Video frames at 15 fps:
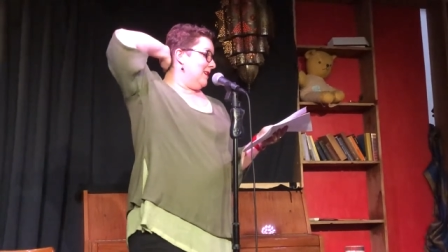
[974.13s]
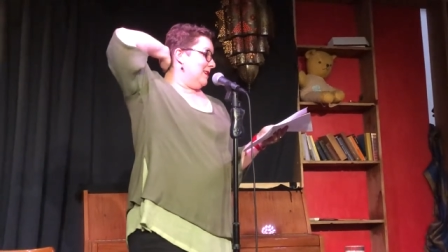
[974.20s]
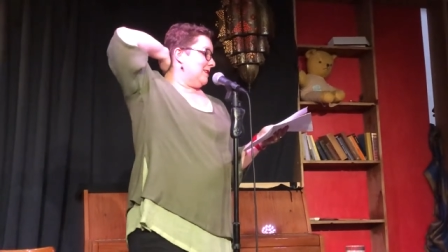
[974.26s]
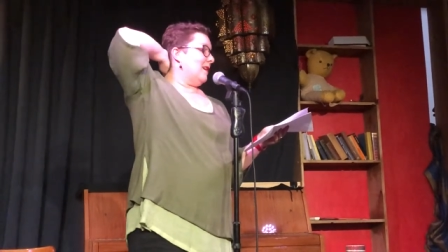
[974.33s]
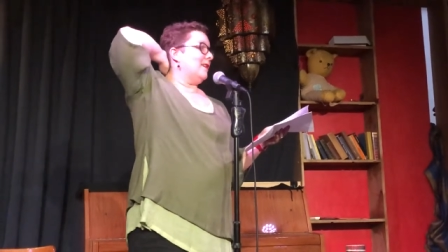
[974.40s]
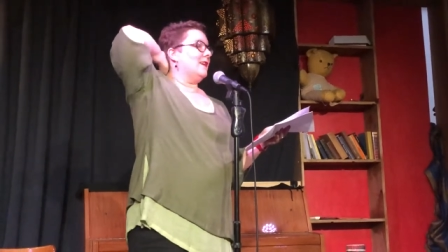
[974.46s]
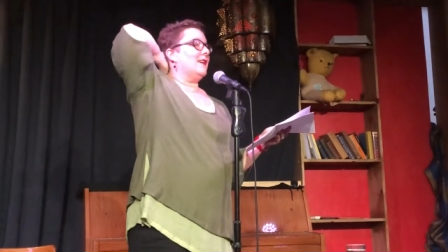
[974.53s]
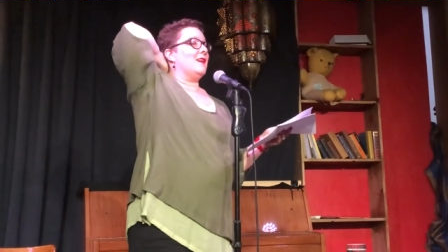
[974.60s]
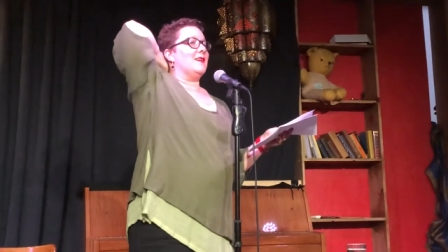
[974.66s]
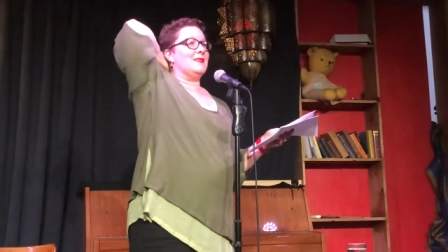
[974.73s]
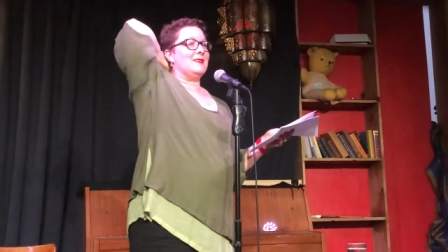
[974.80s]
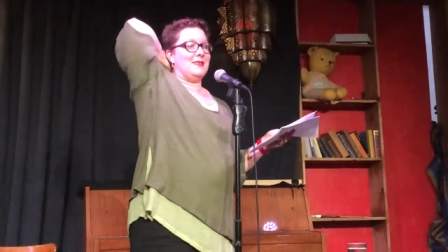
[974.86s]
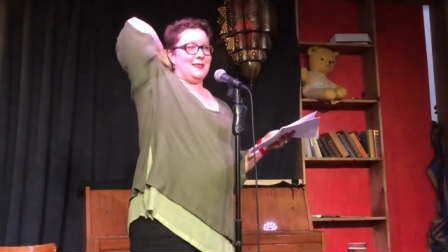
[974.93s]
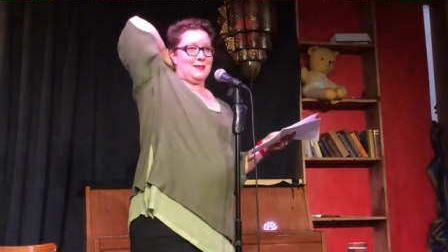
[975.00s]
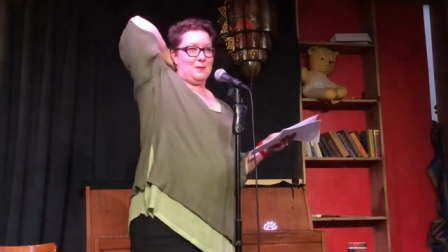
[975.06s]

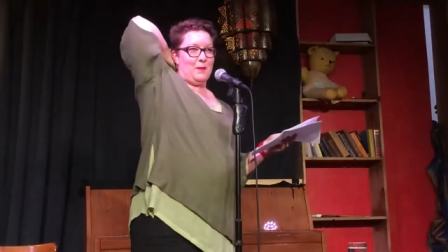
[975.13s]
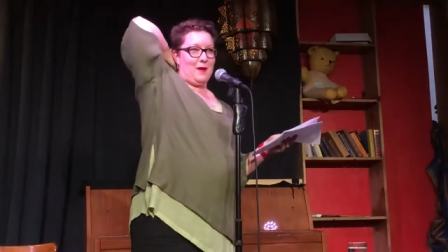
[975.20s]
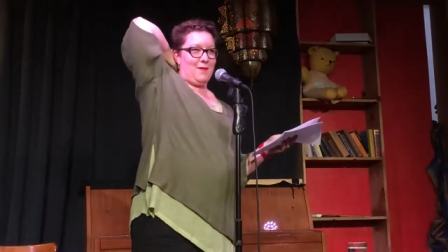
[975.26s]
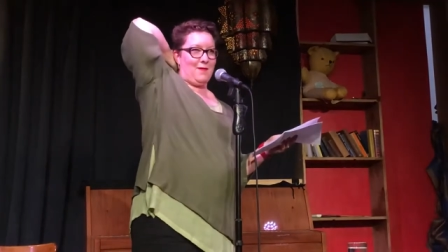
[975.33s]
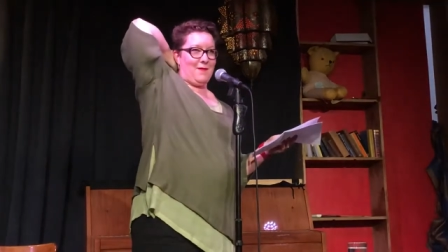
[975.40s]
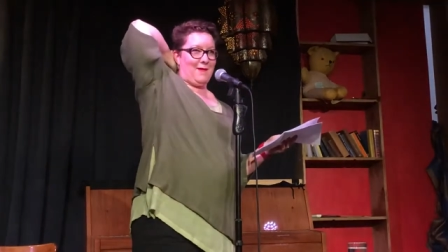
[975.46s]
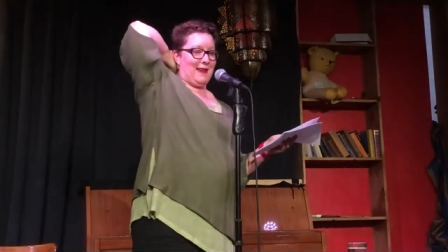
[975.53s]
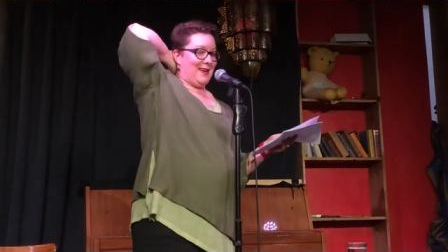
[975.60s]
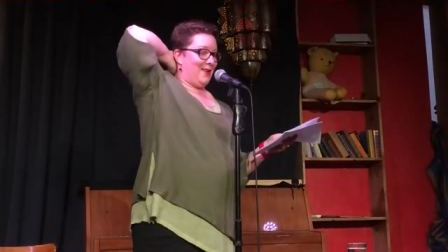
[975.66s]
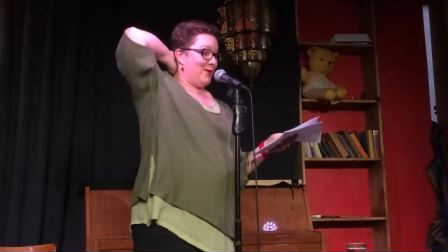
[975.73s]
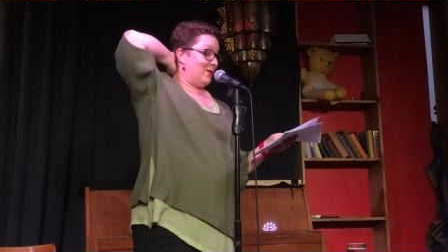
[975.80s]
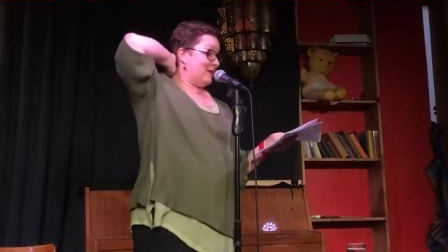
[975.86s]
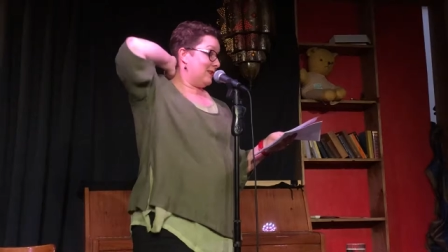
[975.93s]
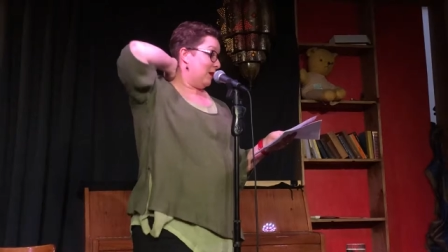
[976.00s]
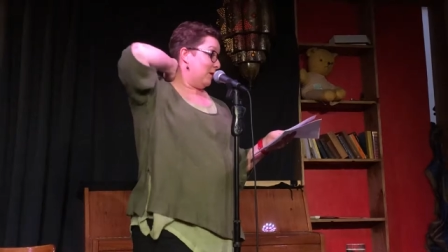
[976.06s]
sunglasses mirroring
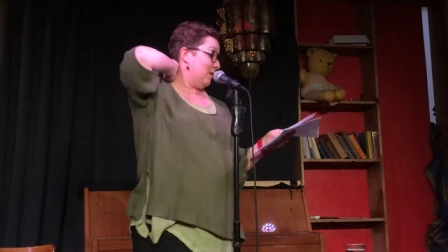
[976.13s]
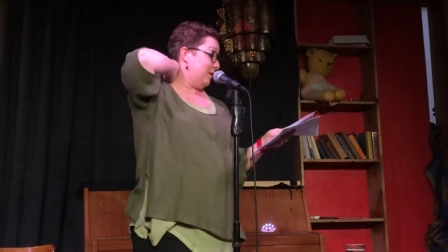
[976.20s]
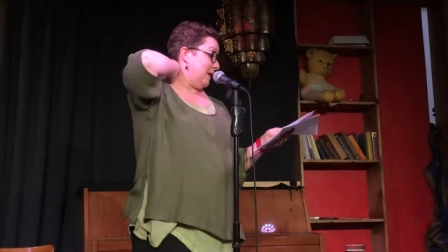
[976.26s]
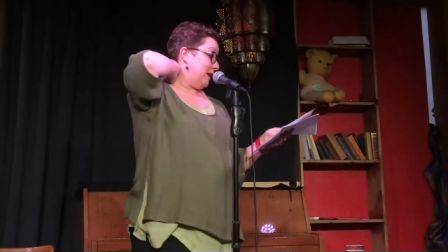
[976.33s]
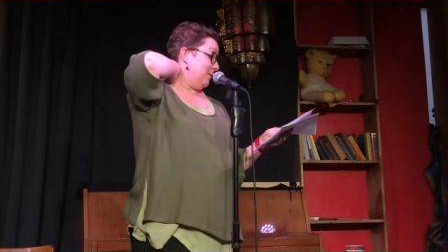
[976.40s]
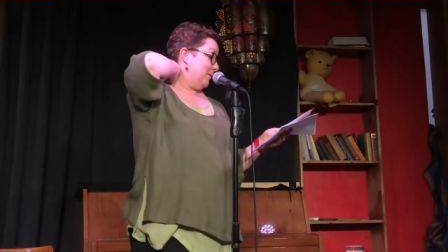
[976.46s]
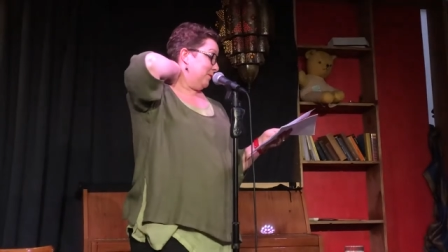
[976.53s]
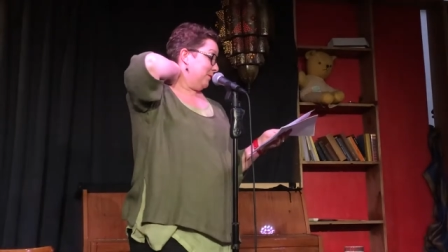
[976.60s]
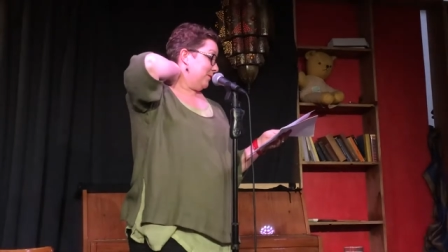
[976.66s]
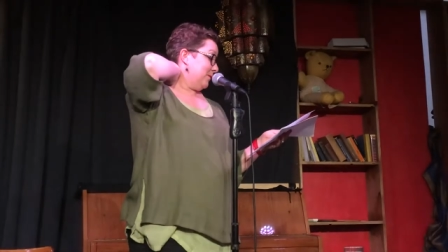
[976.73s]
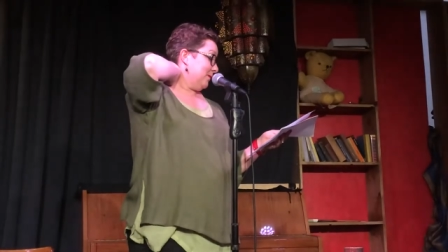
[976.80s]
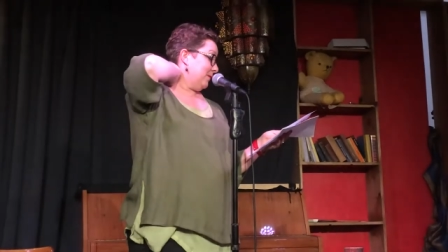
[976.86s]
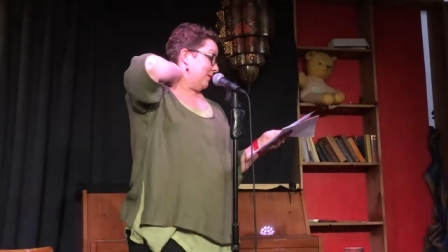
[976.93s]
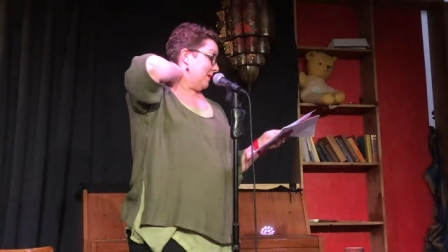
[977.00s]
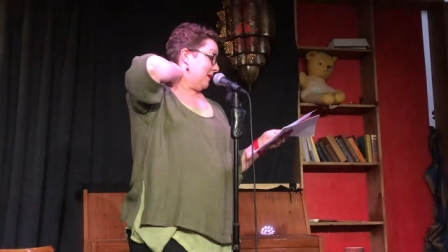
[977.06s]
her selfie,
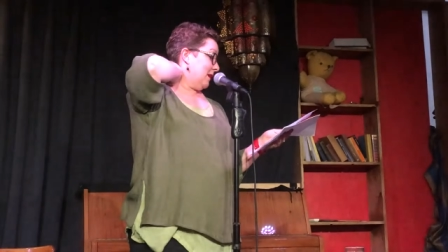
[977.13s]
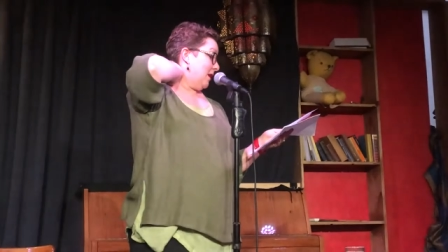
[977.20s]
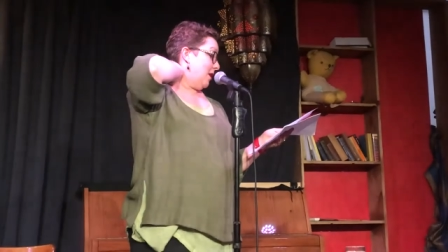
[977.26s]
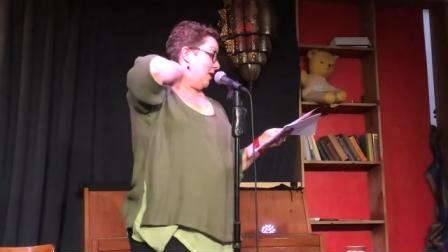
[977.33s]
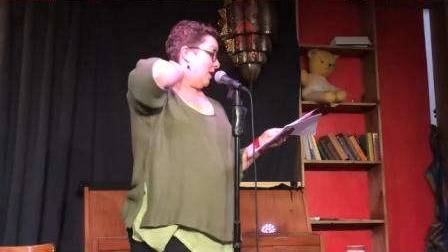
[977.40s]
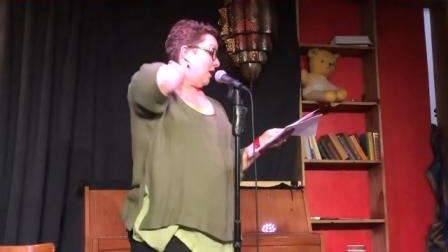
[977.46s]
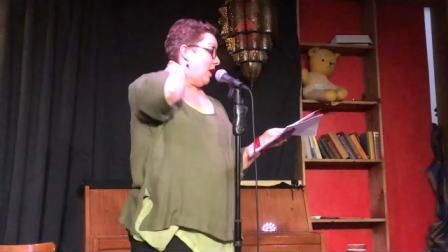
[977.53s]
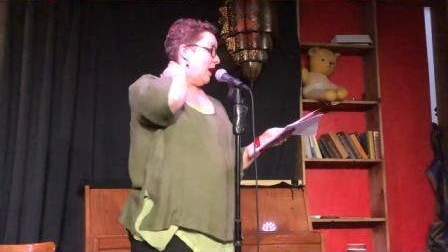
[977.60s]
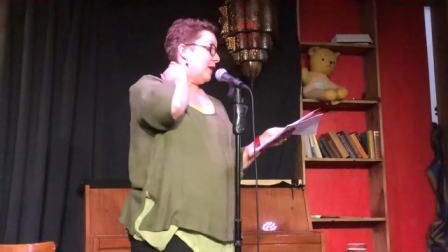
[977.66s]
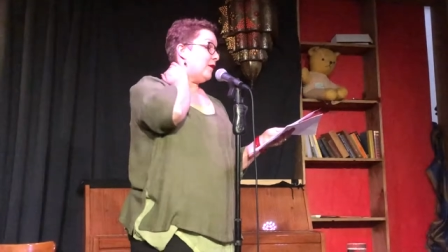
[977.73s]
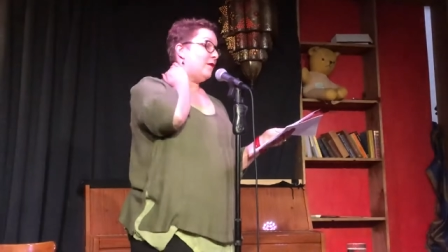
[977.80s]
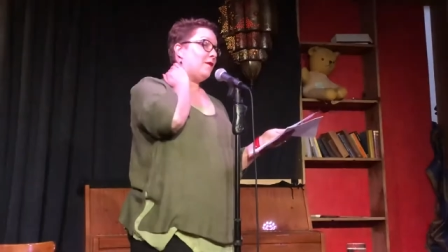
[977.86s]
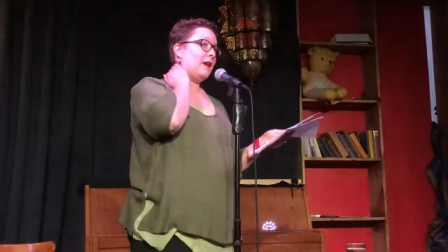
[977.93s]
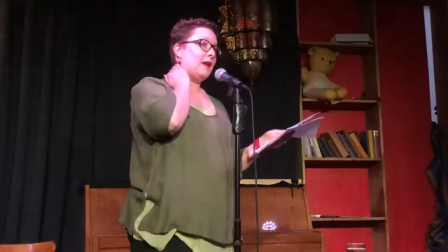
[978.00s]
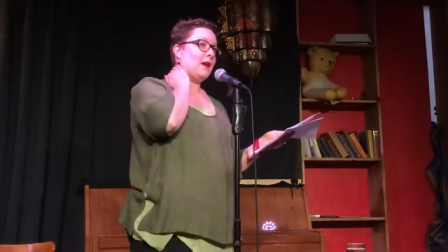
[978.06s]
her lithe
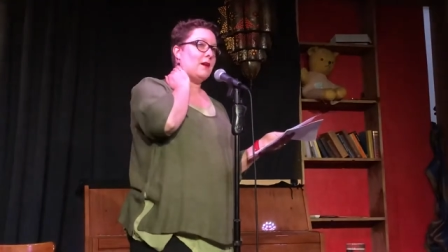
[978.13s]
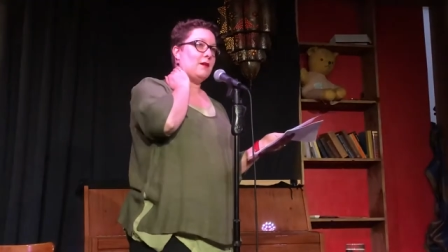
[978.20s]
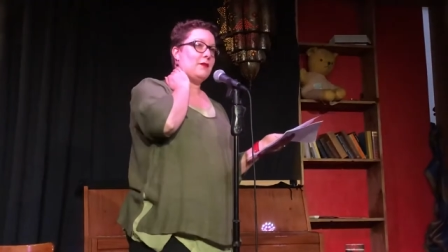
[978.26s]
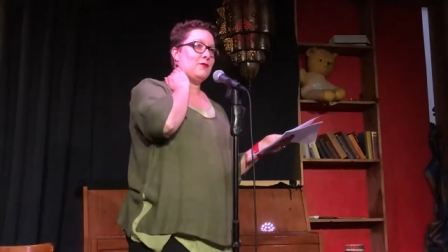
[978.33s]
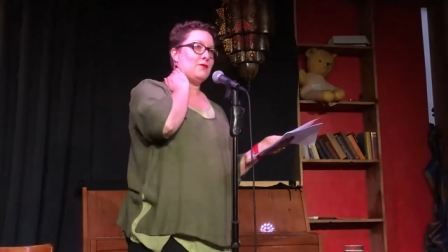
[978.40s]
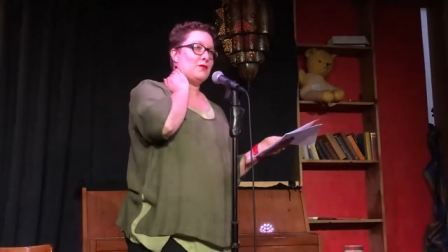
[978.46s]
figure